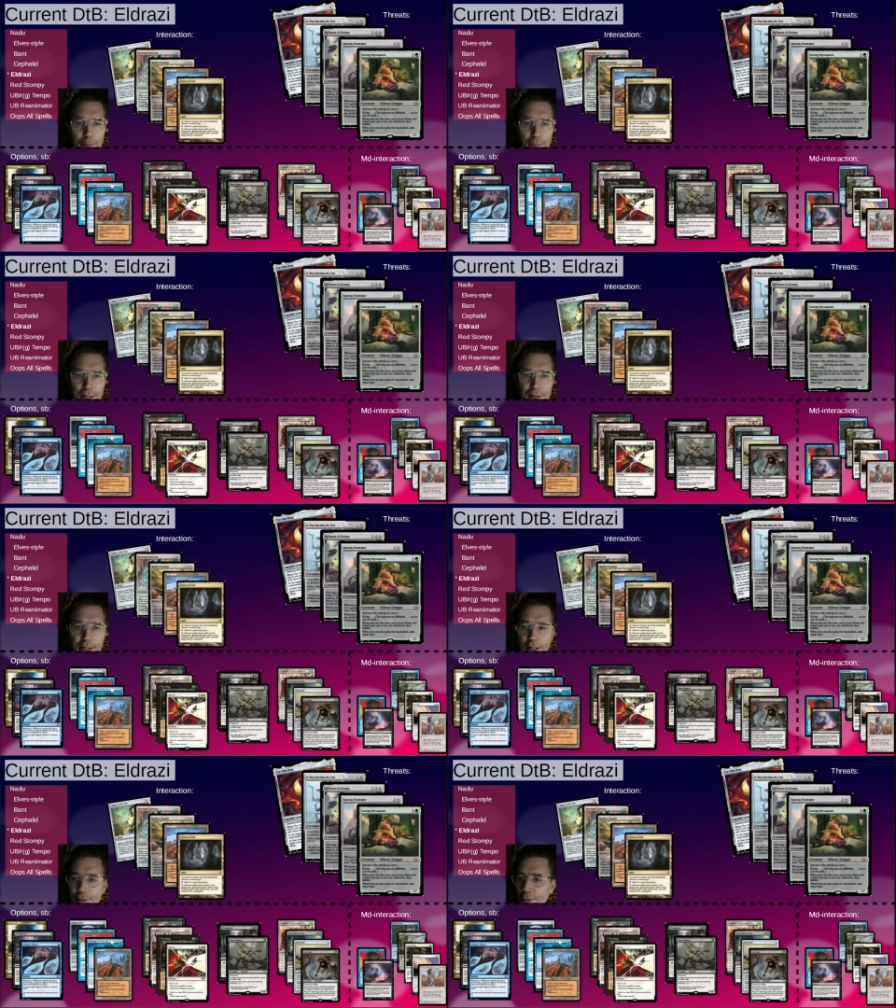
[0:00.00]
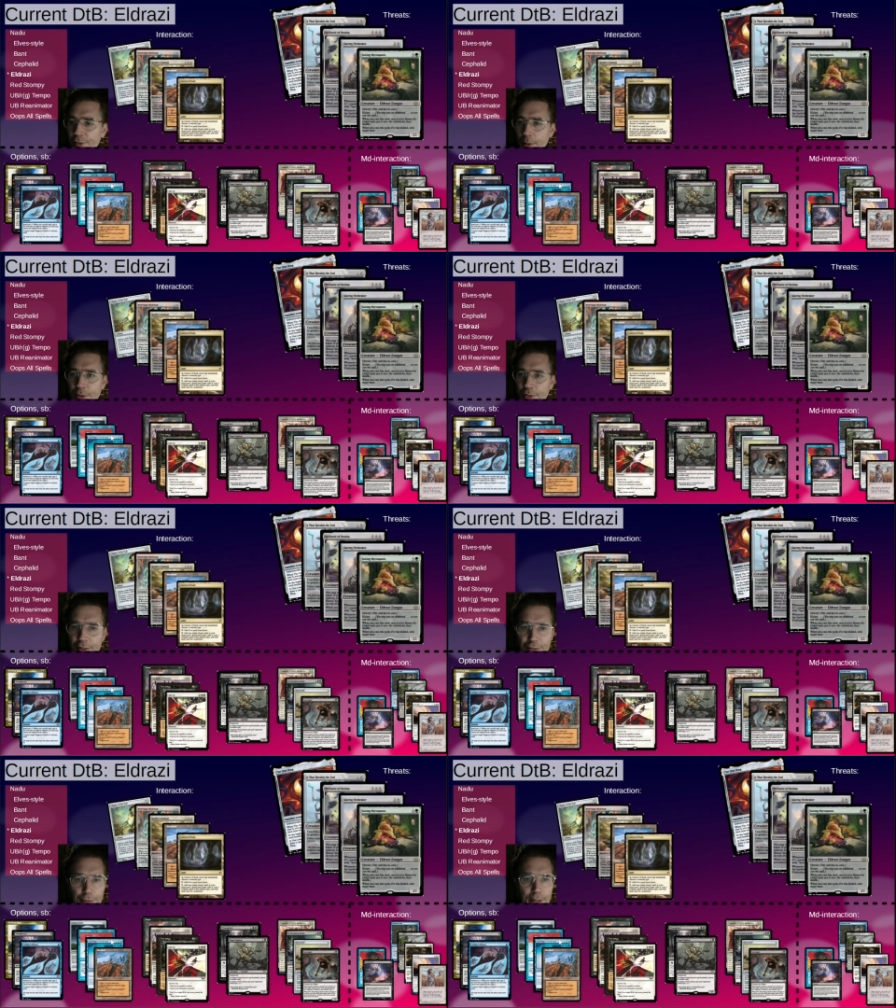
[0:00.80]
But like I saw some
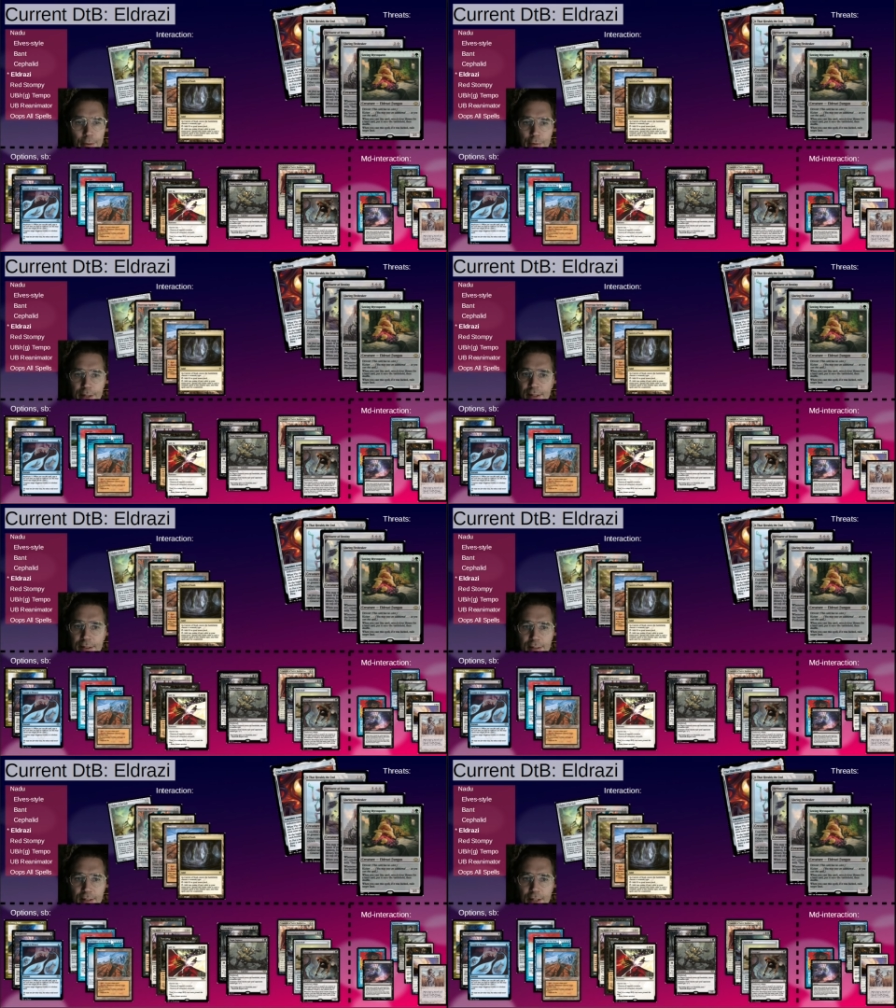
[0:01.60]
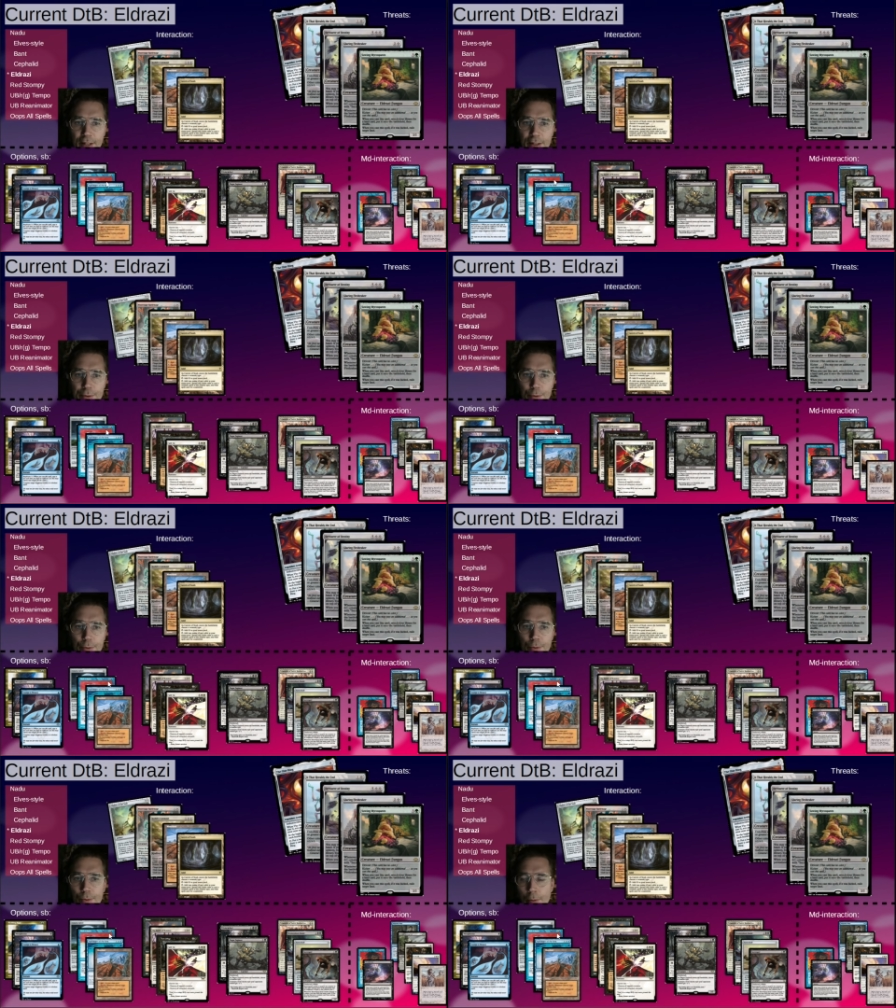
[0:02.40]
discussion today on Reddit,
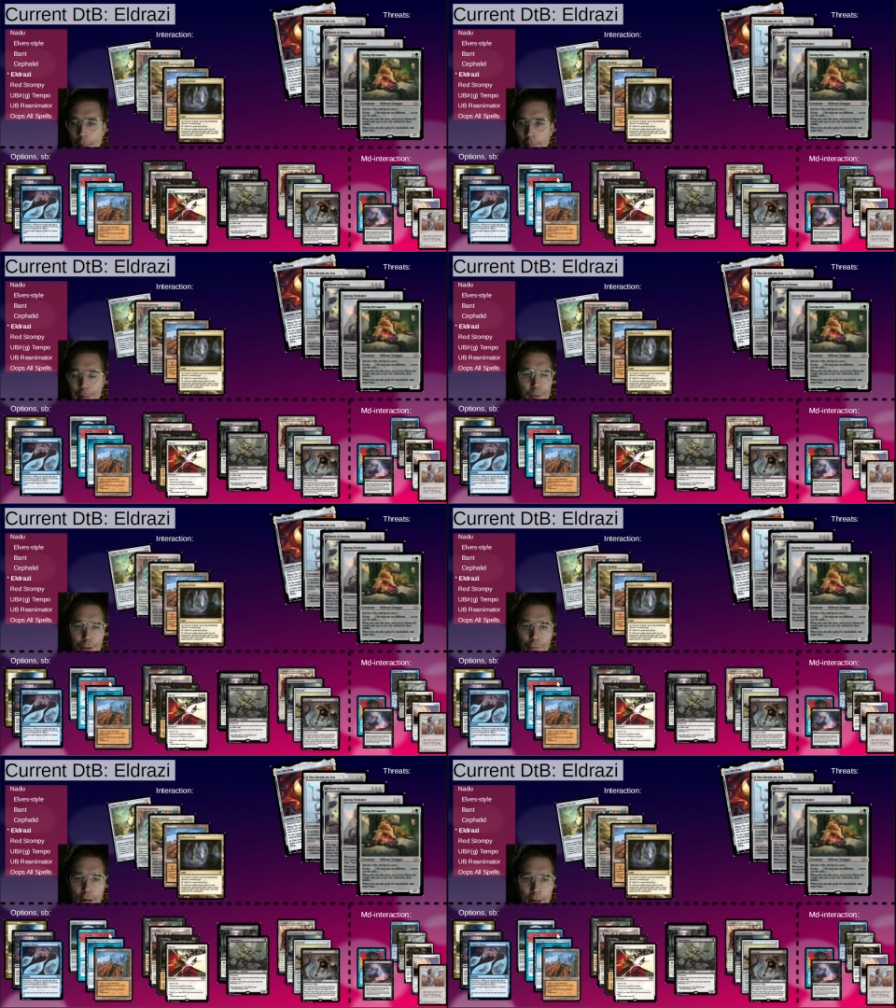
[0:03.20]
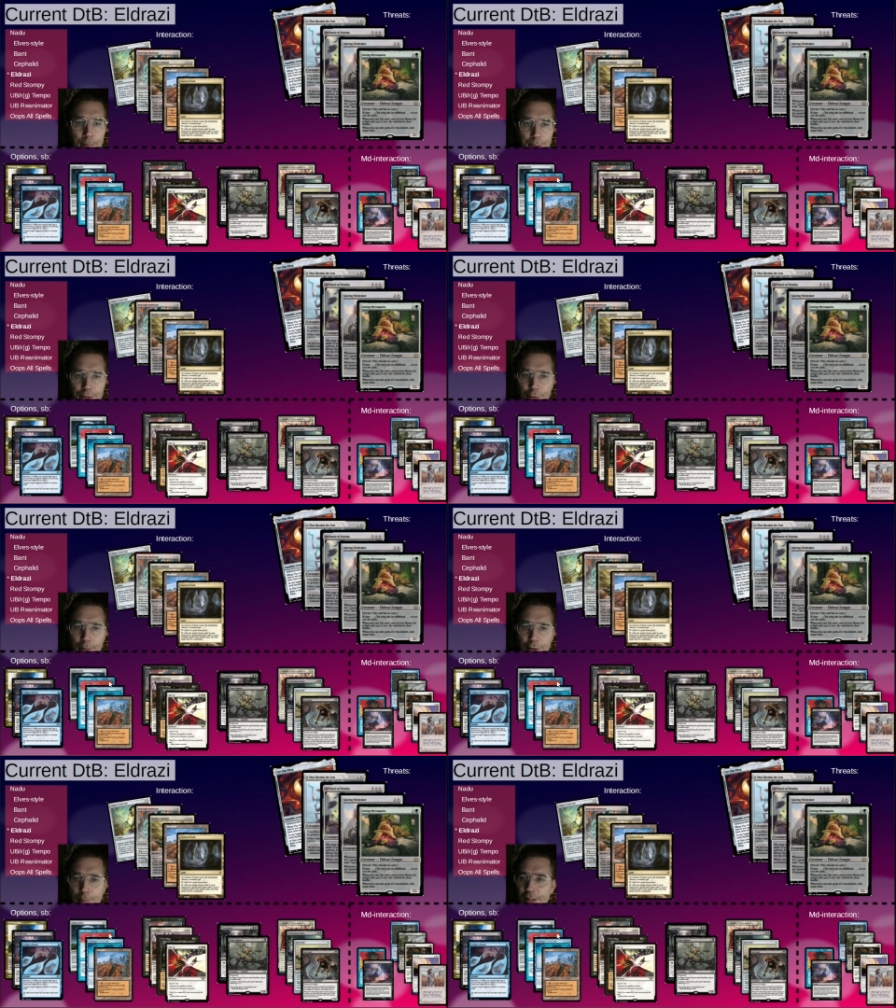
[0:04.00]
you maybe want to ramp into
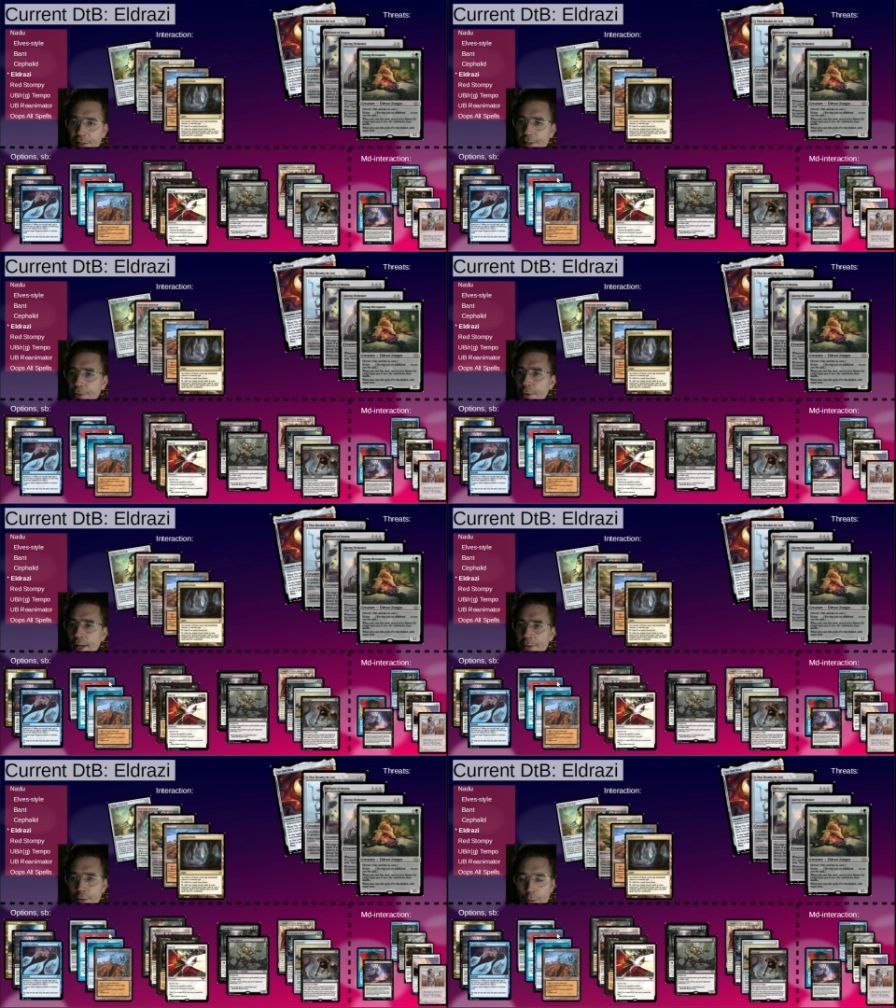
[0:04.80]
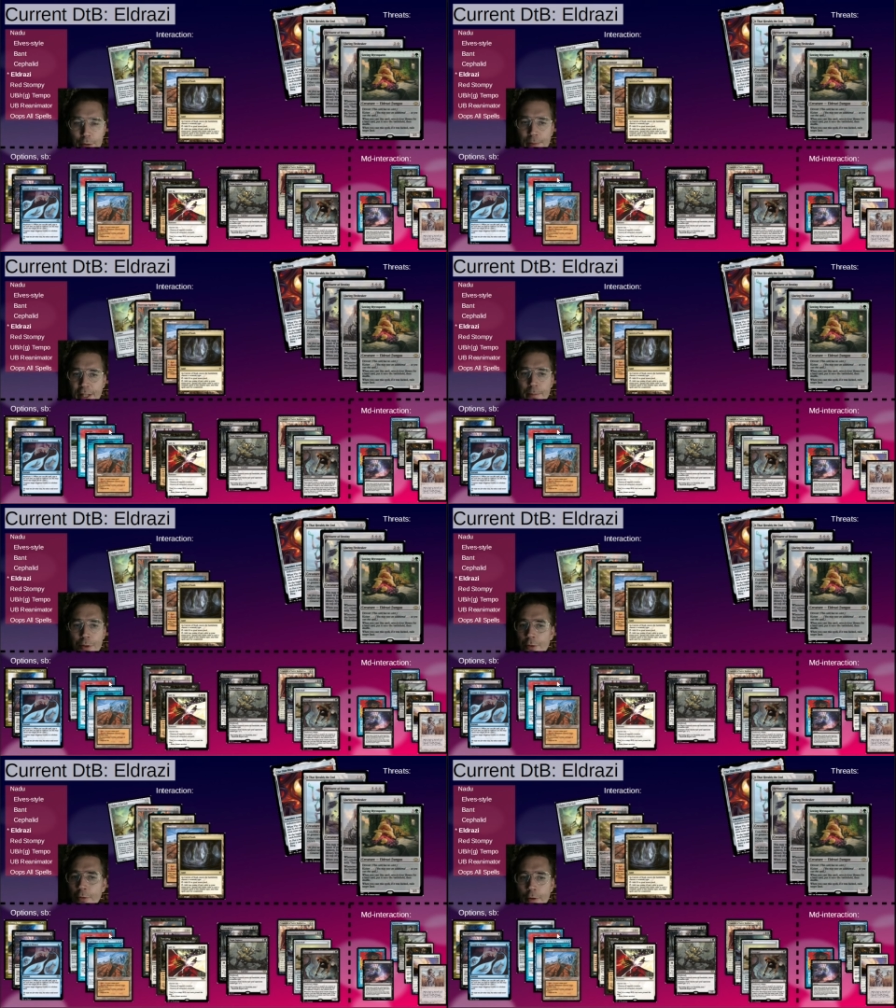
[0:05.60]
Back to Basics if you can, so you want to play
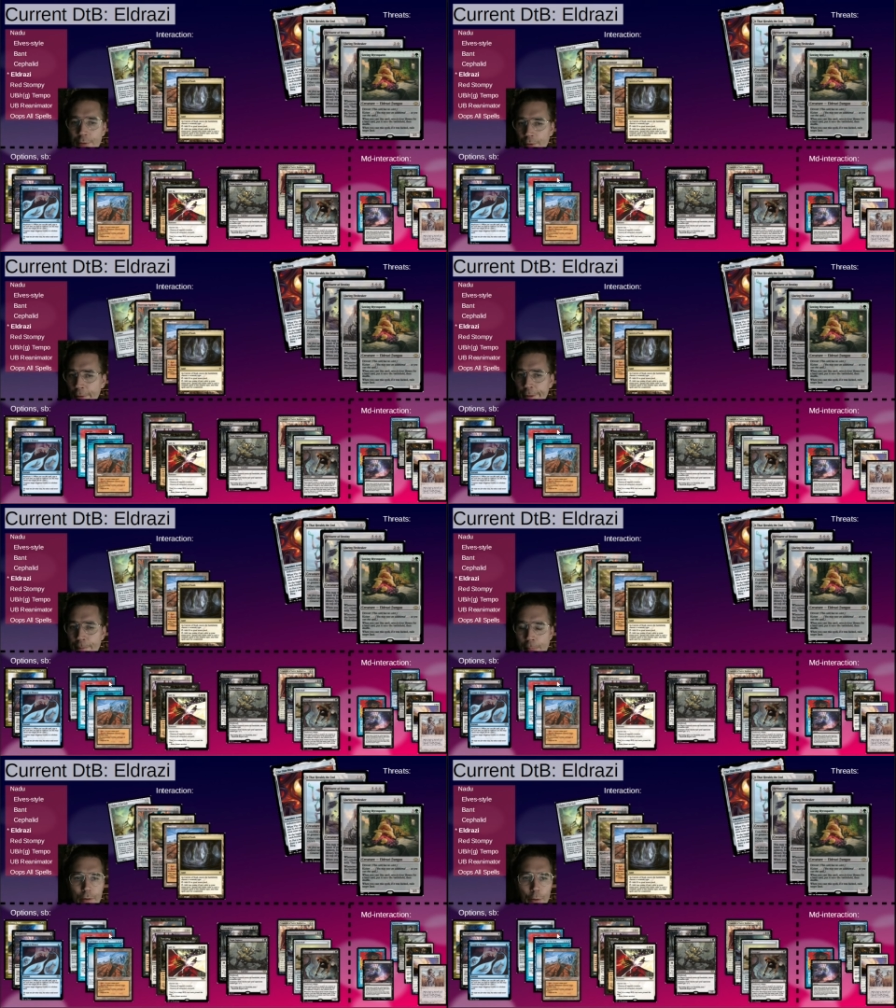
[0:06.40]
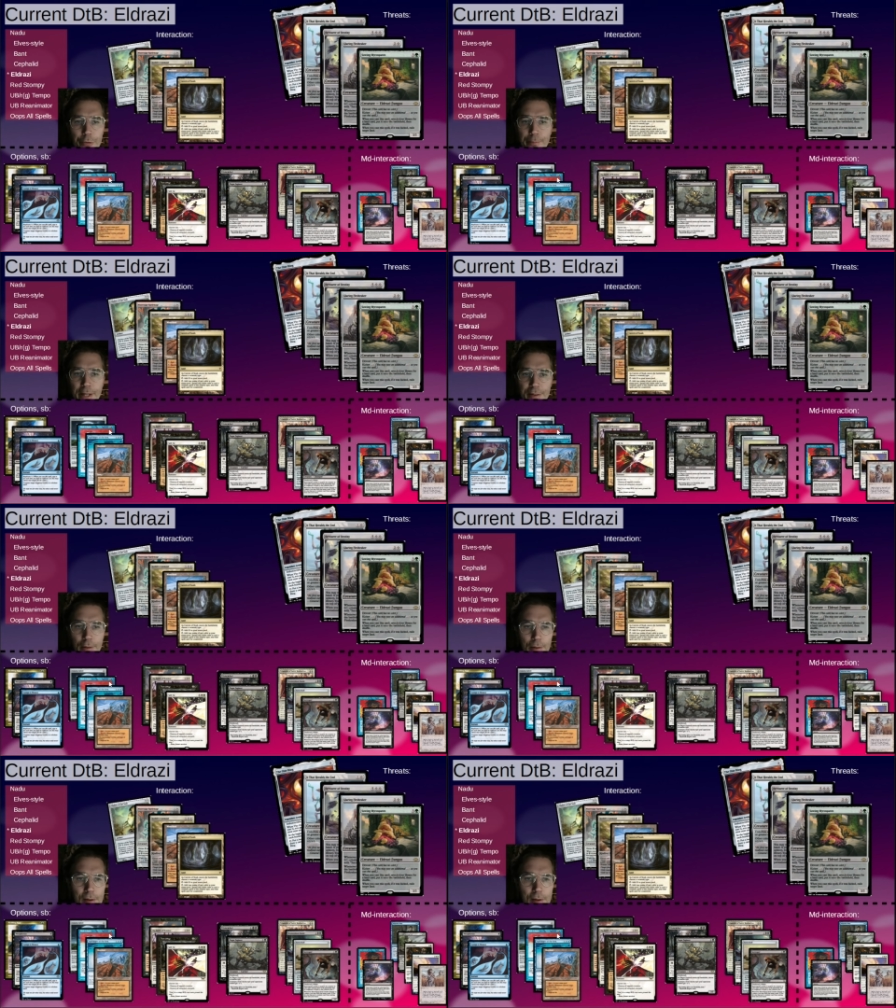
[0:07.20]
Monodorks or Lotus Petal.